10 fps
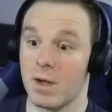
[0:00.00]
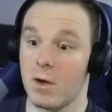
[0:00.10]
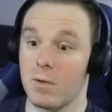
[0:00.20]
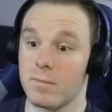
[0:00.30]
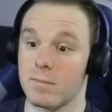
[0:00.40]

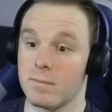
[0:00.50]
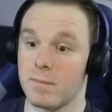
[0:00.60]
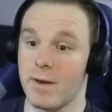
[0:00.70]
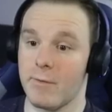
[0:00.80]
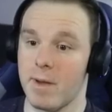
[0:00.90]
Oh,
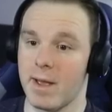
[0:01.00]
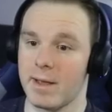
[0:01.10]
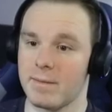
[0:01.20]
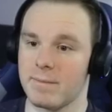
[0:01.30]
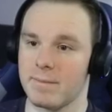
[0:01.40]
never
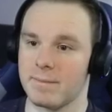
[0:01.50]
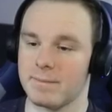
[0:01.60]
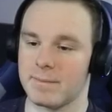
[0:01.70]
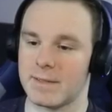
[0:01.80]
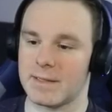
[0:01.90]
mind.
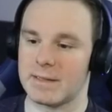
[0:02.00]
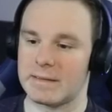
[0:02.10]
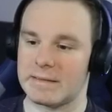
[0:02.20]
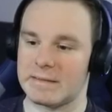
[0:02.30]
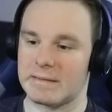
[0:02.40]

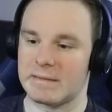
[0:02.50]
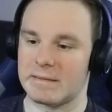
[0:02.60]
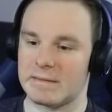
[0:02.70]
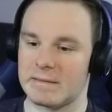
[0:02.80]
Shoot.